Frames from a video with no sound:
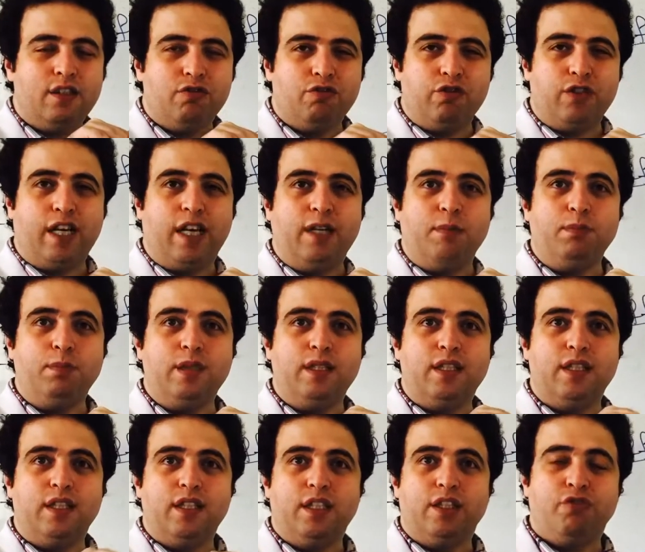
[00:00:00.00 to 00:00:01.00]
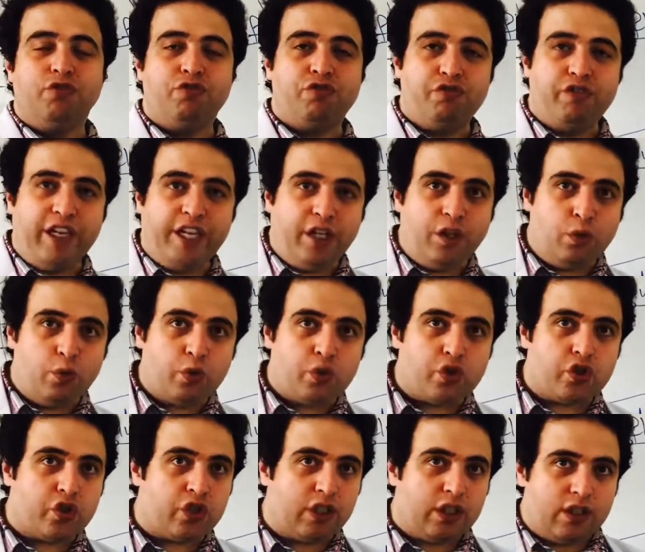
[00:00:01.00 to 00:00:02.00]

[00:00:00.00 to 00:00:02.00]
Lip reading: From venous.